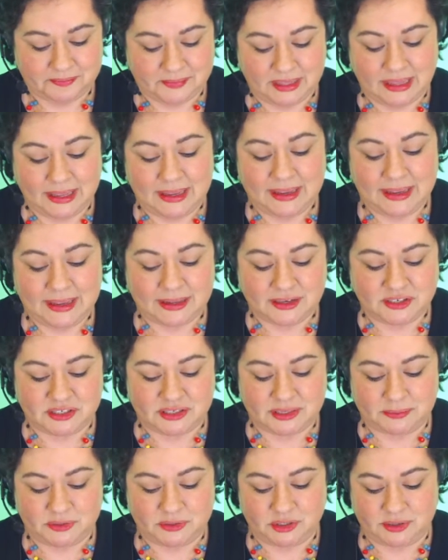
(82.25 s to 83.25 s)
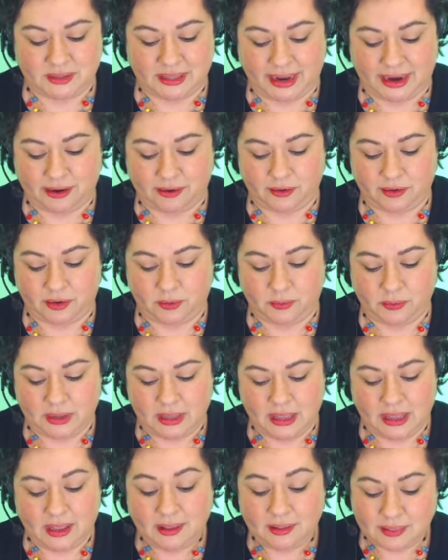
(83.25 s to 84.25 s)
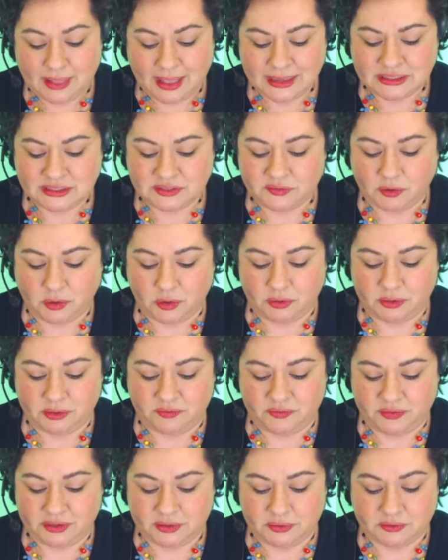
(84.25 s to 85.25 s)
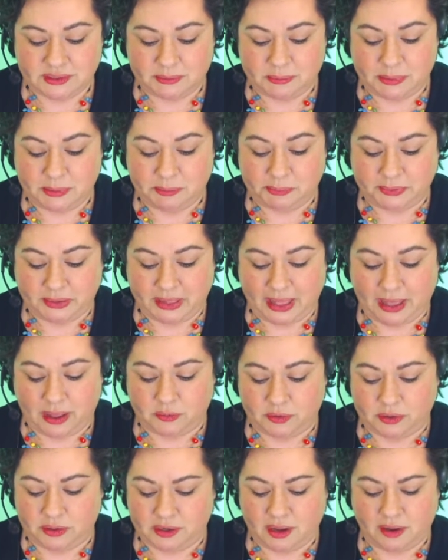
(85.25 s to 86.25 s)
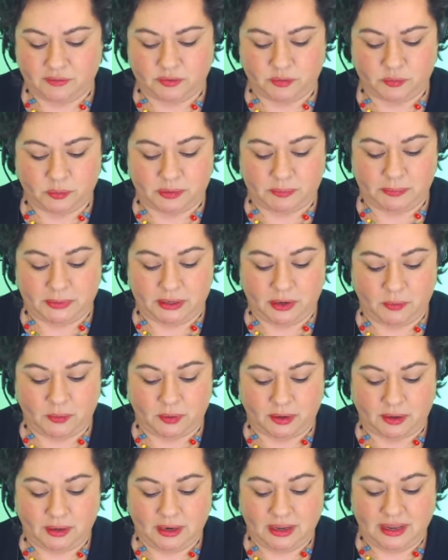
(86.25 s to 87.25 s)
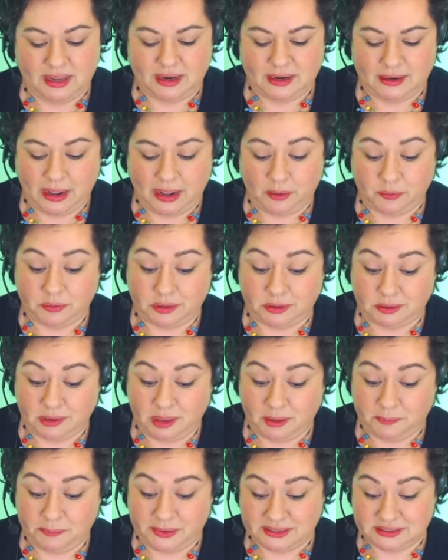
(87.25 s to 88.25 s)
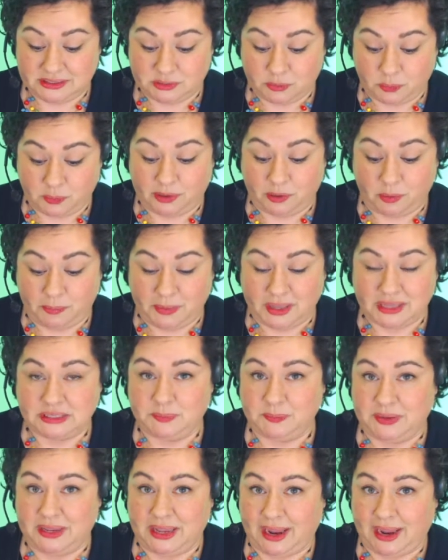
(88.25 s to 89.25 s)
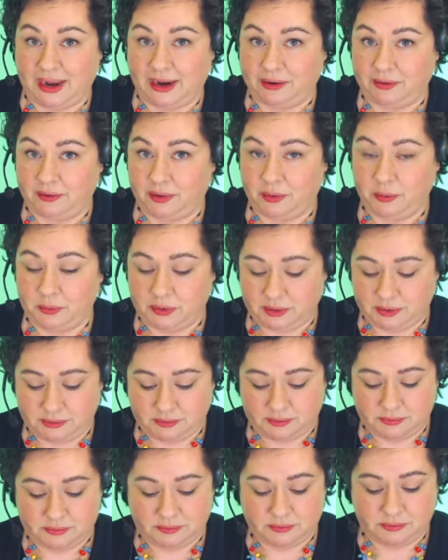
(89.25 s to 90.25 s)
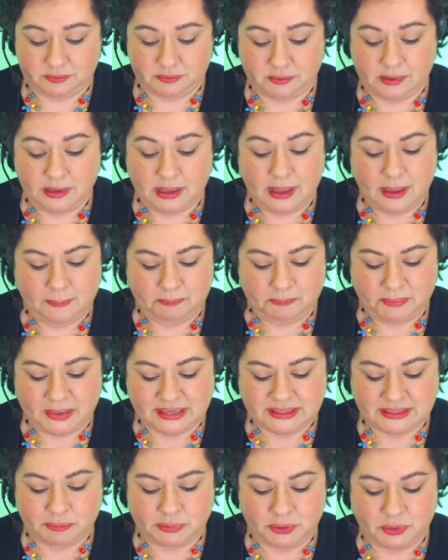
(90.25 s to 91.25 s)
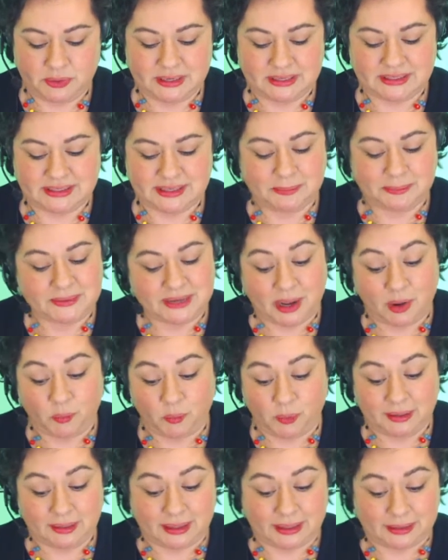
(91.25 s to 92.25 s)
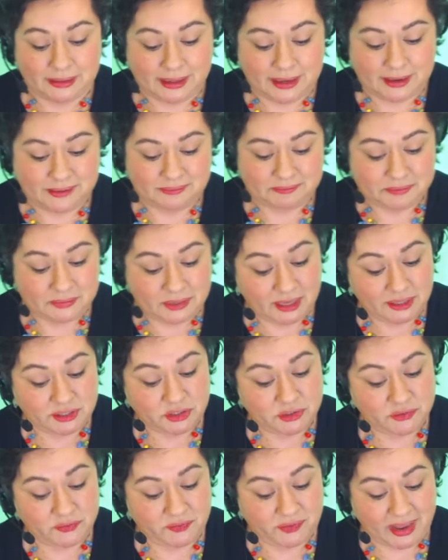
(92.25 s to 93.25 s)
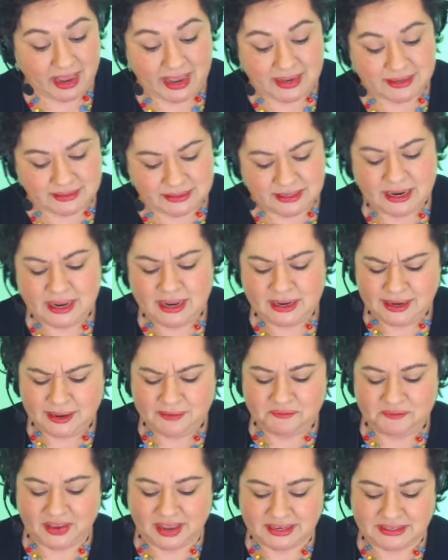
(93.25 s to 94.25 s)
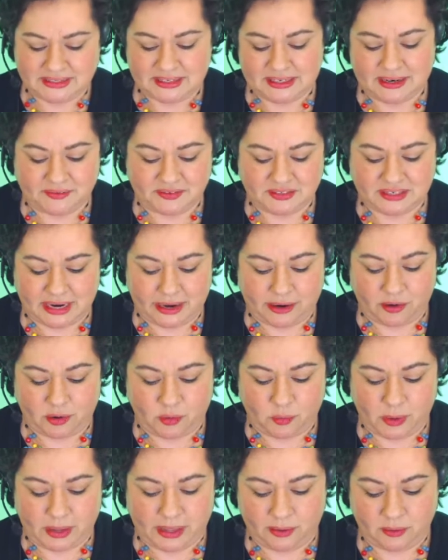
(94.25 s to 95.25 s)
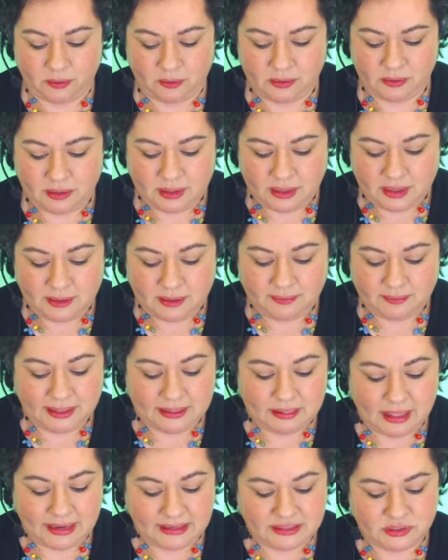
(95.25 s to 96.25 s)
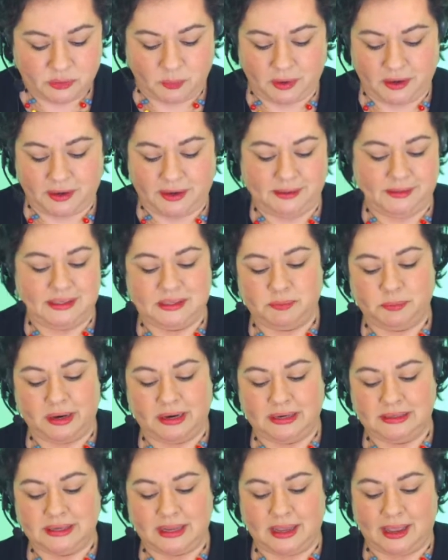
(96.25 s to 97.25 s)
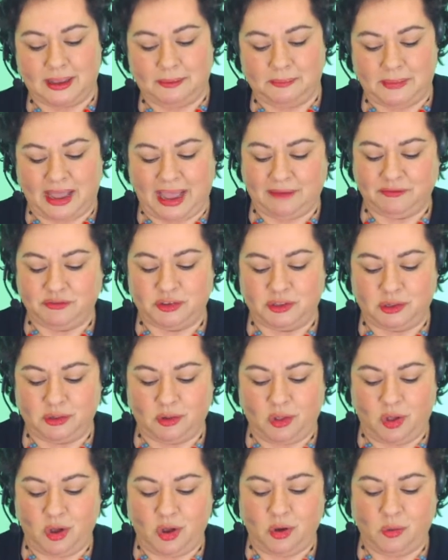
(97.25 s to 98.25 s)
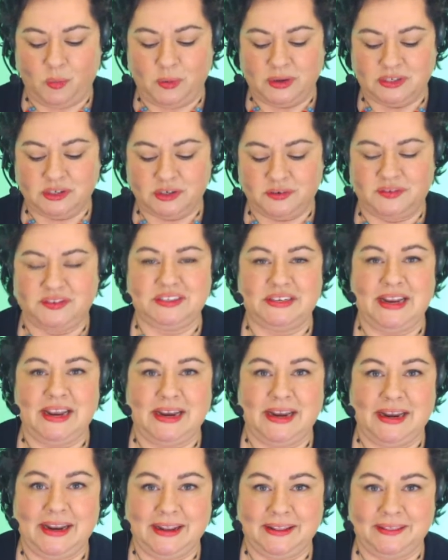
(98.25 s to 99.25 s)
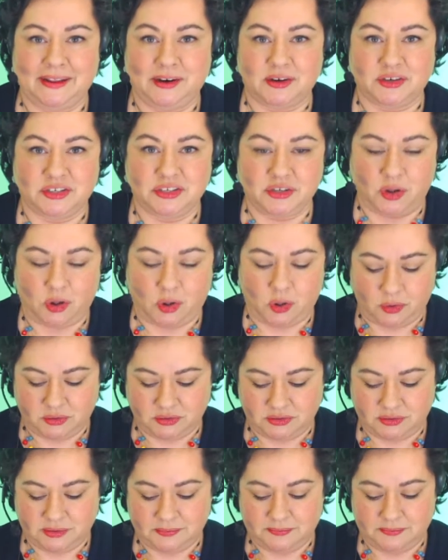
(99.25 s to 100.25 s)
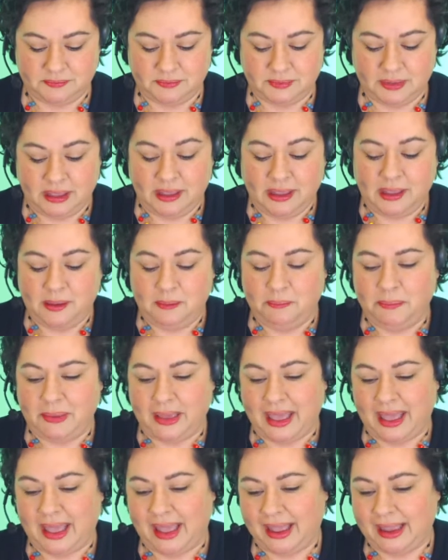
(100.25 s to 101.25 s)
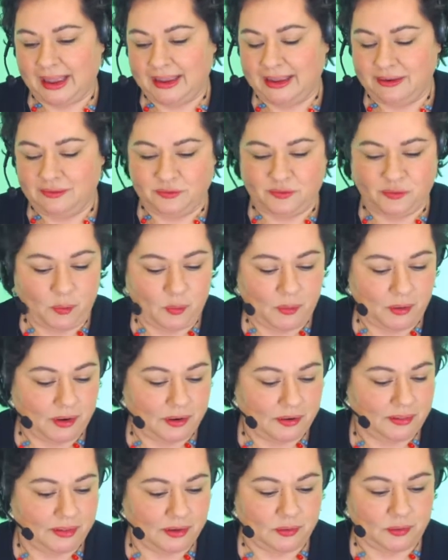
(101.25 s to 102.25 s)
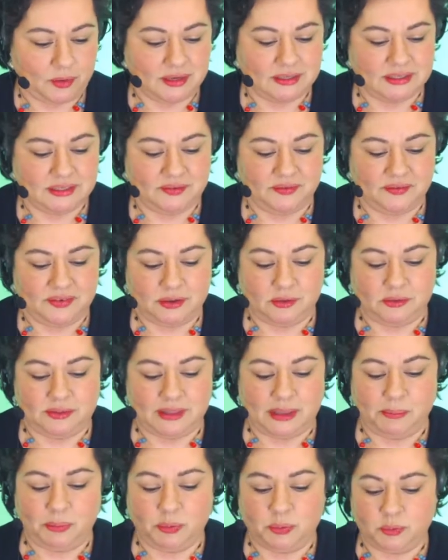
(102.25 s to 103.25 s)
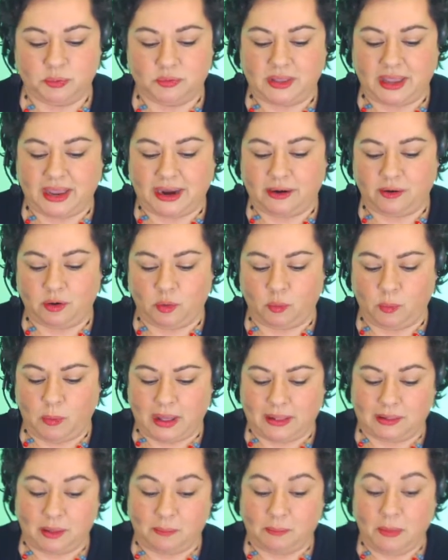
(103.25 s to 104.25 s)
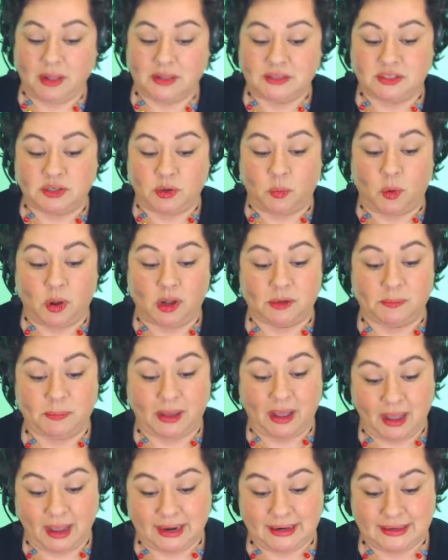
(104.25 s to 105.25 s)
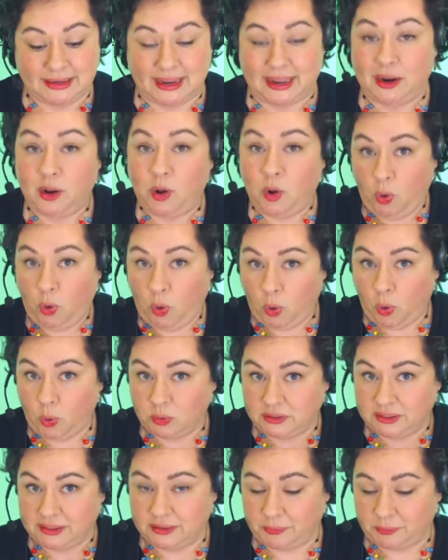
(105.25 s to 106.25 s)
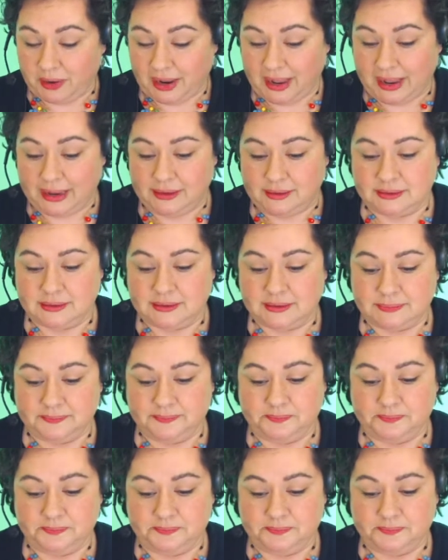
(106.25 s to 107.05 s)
He hitched them to the harrow. Last fall the fields had been plowed and covered with manure. Now the lumpy soil must be harrowed. Bess and Beauty stepped out willingly, not too fast, yet fast enough to harrow well. They liked to work in the springtime, after the long winter of standing in their stalls. Back and forth across the field they pulled the harrow, while Almanzo walked behind it, holding the reins.